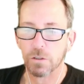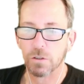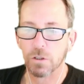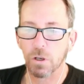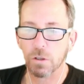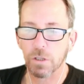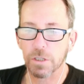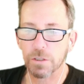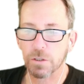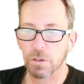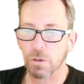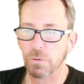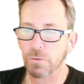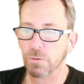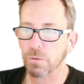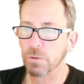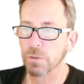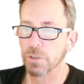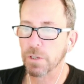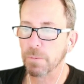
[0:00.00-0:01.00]
So let's go
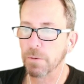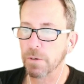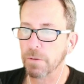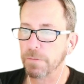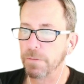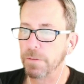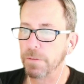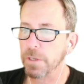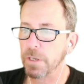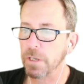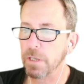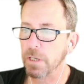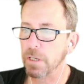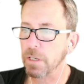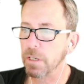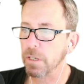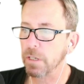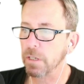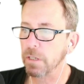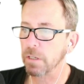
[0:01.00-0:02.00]
through some of
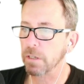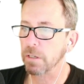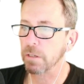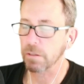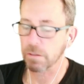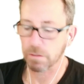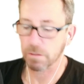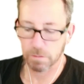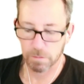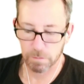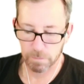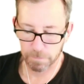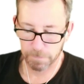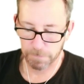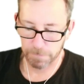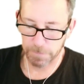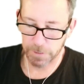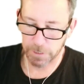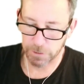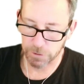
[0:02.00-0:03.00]
the
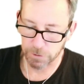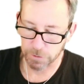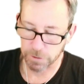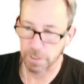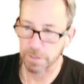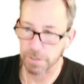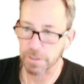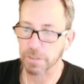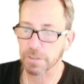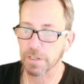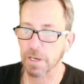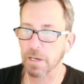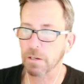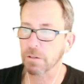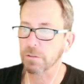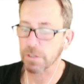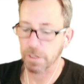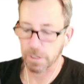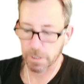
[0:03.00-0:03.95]
features on this house.